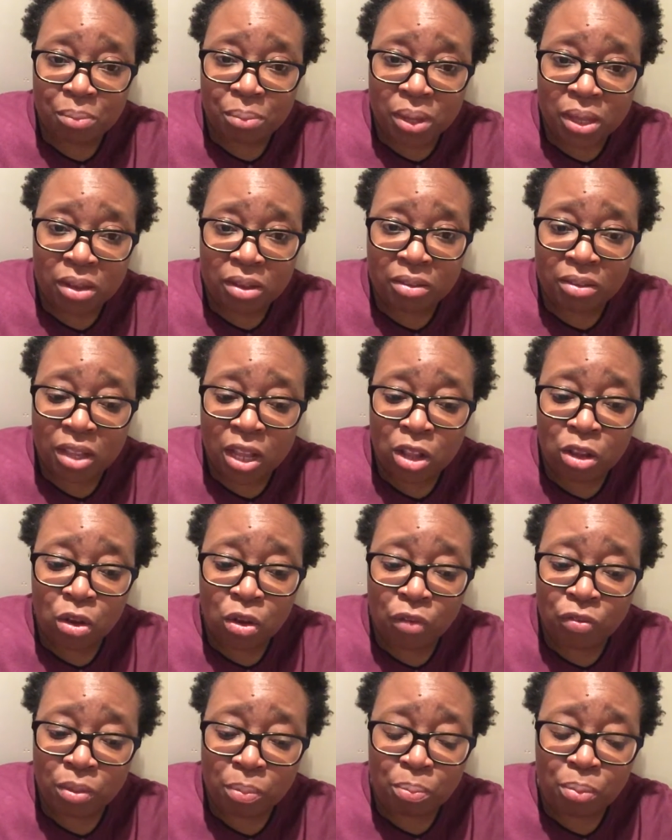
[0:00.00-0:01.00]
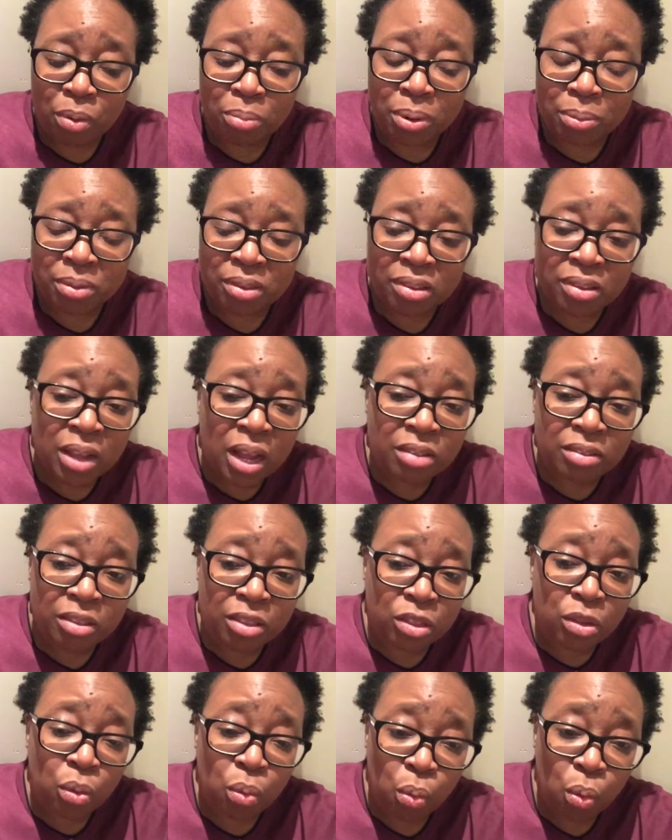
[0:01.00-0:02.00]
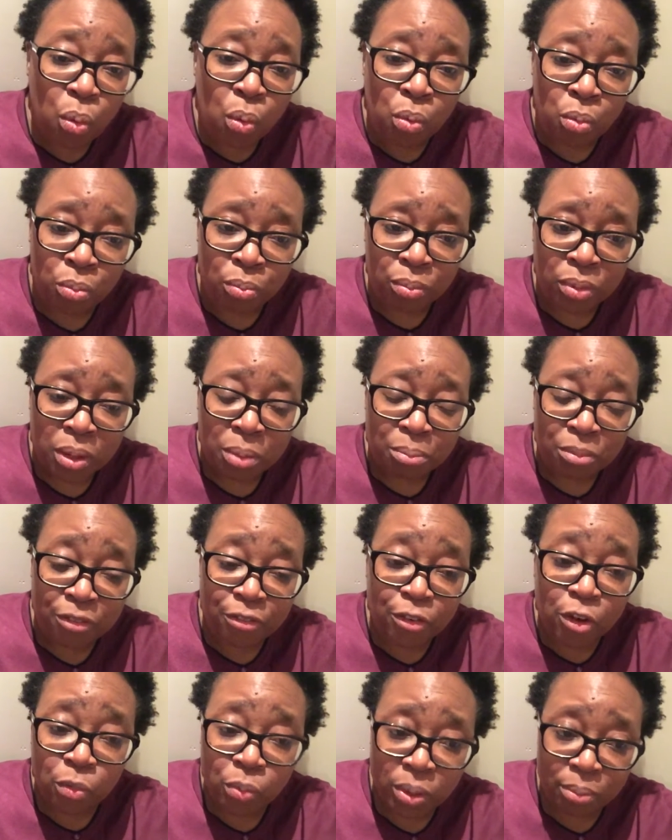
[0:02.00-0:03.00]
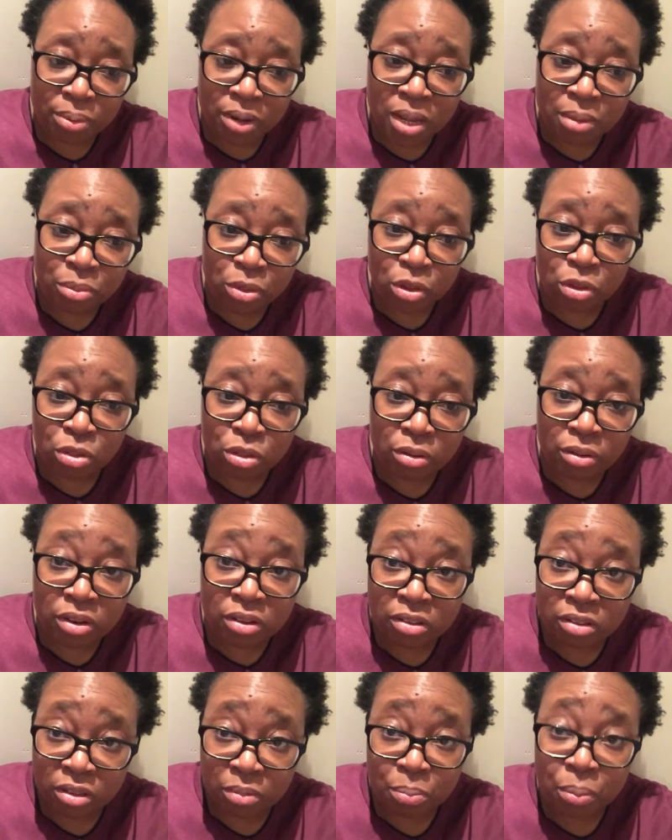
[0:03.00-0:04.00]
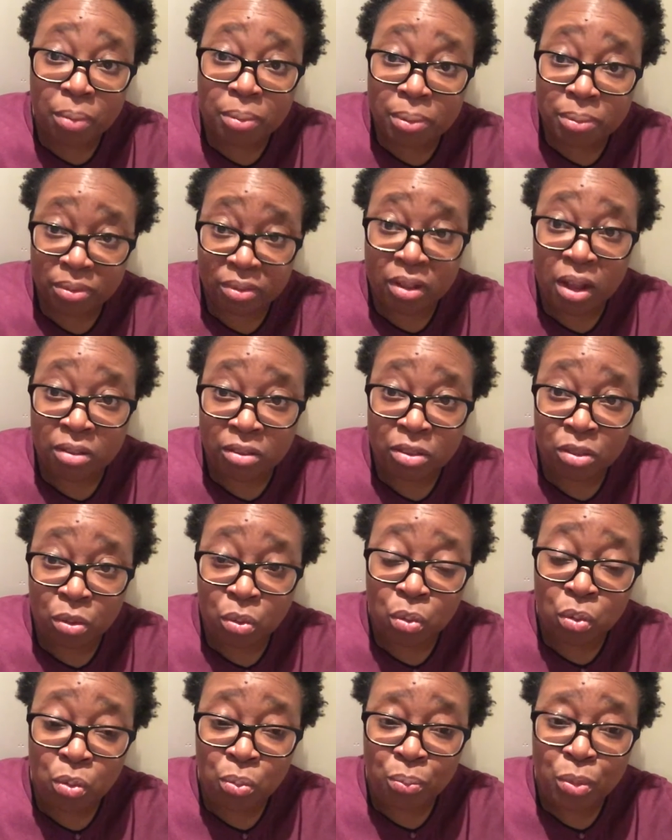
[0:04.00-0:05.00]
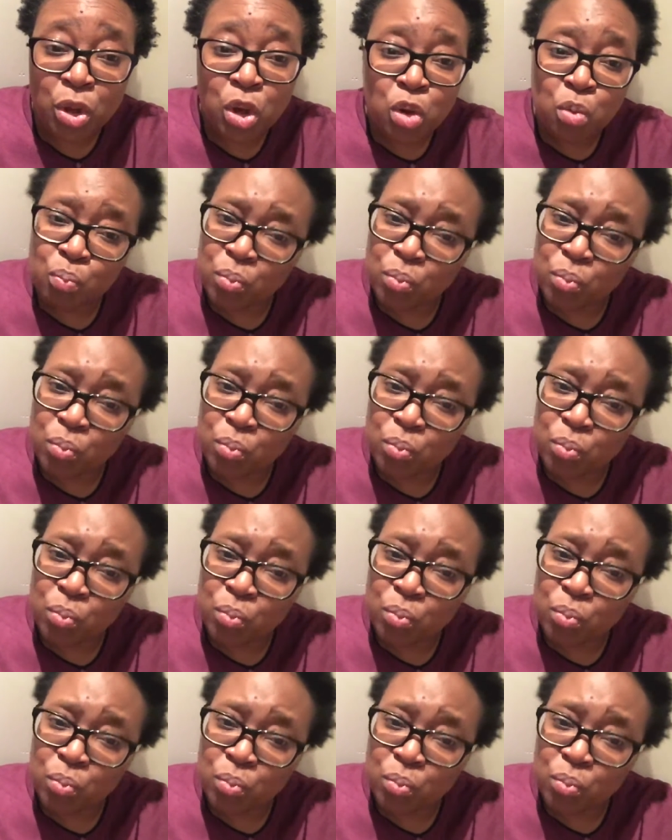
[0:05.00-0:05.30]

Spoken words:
because a lot of the problems start in the home. Before we blame the authorities, the problems start in the home.